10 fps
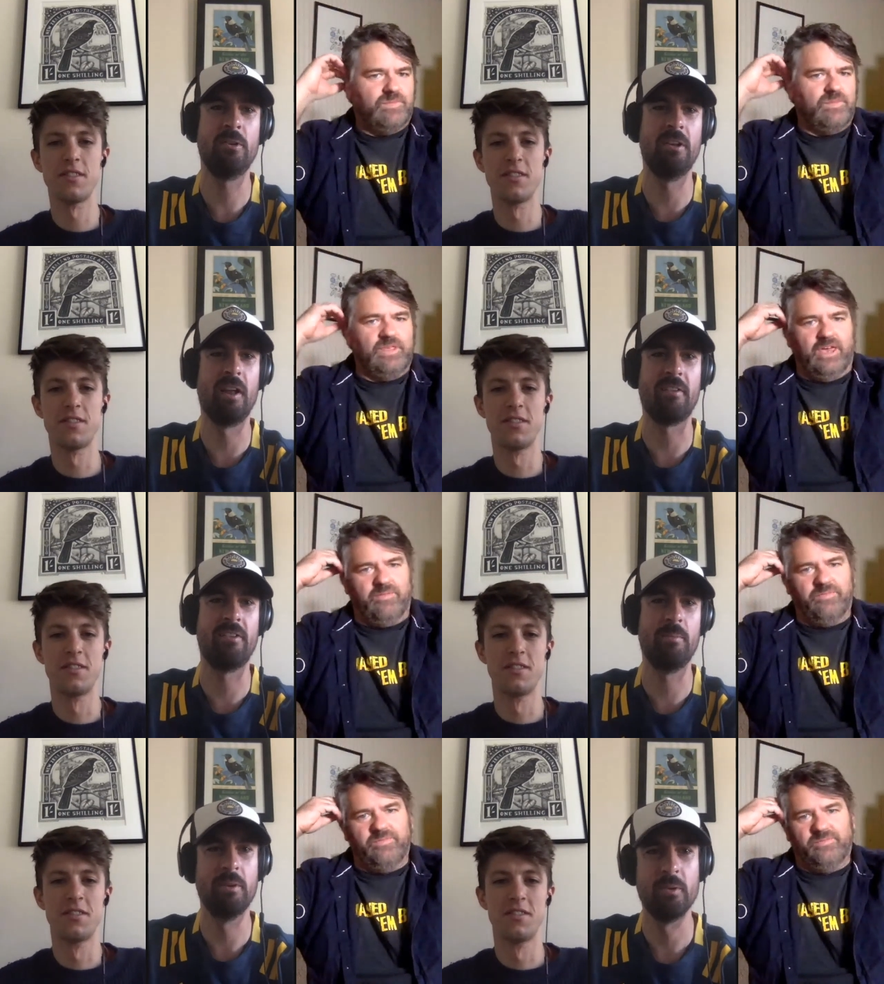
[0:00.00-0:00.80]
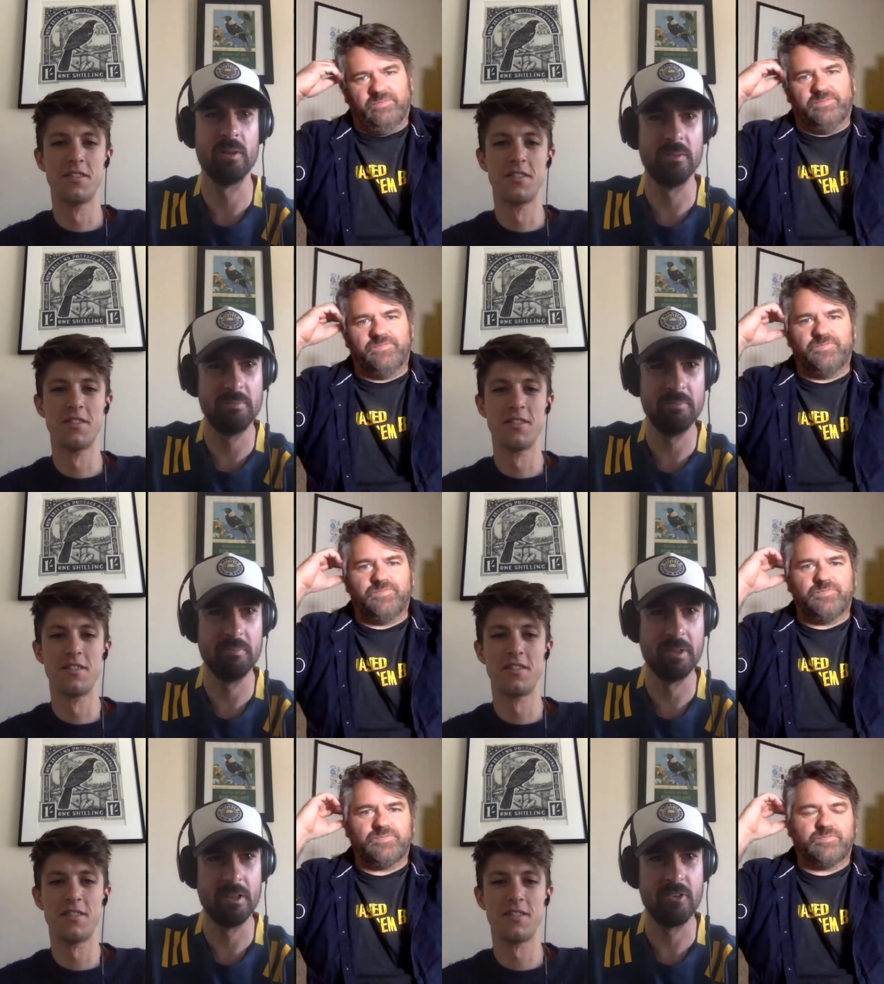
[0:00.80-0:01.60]
Speaker 1: I just want to like yeah. step into a
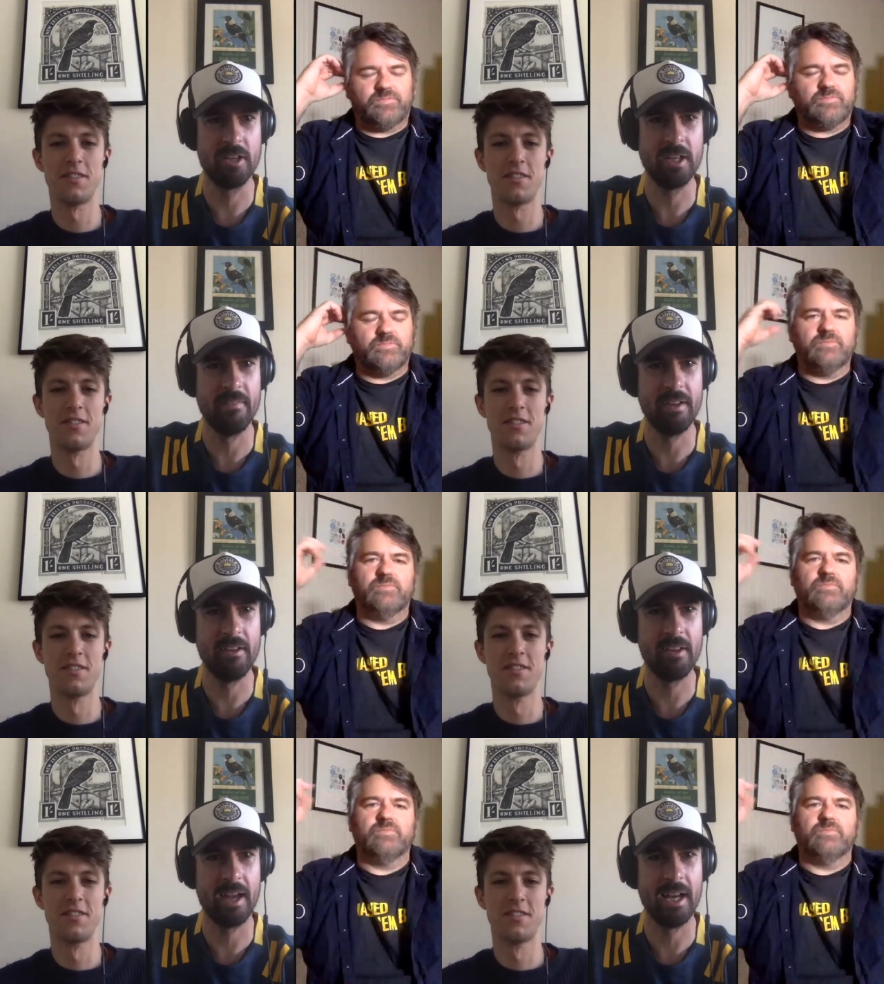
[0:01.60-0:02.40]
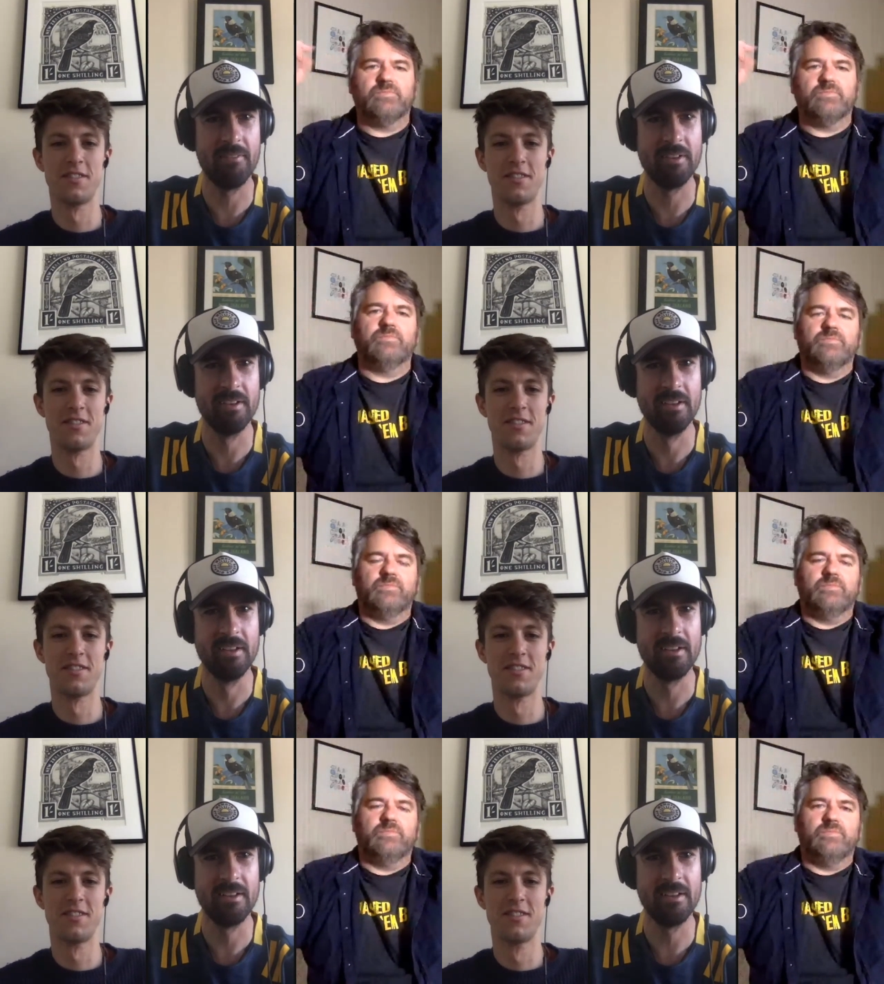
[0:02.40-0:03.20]
min and chi, and then you can't
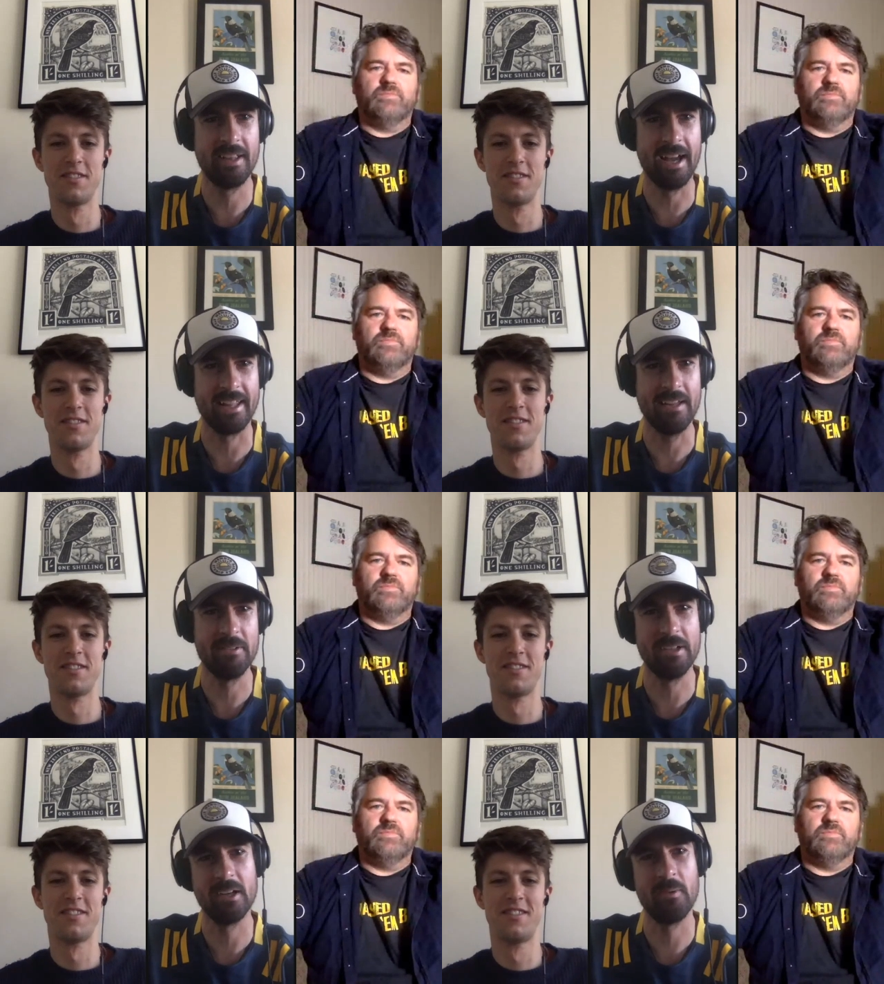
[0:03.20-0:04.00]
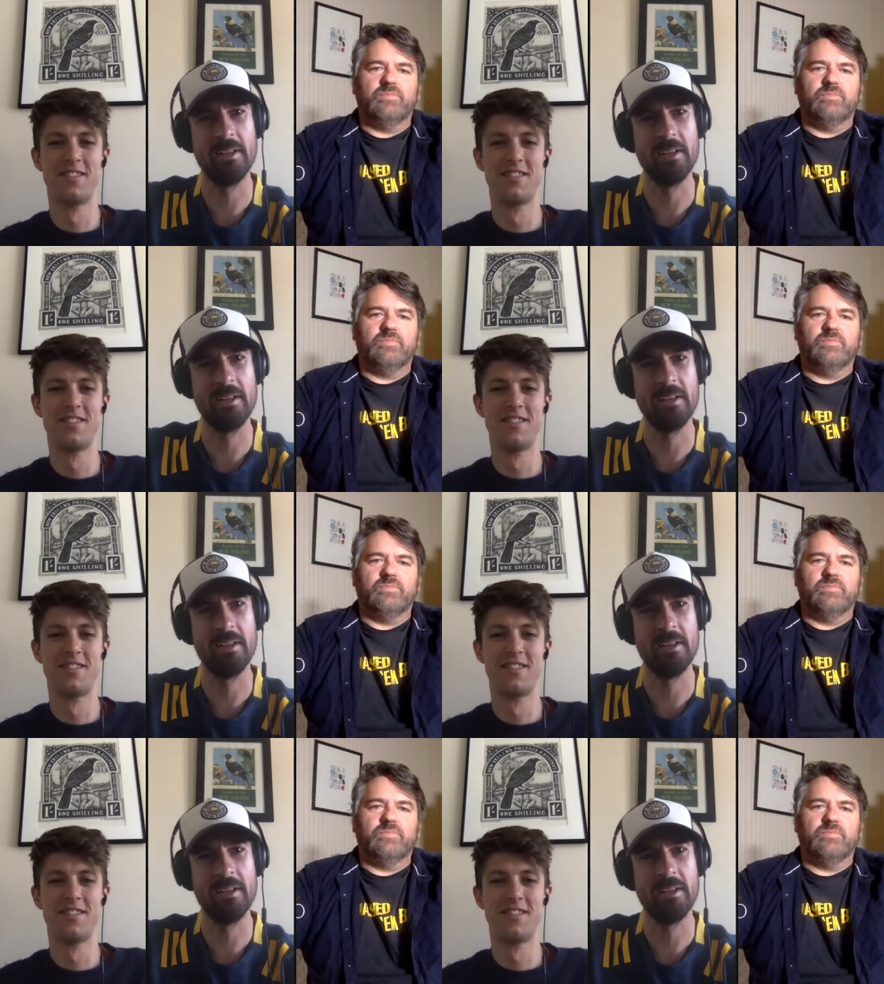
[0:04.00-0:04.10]
even you can't get one.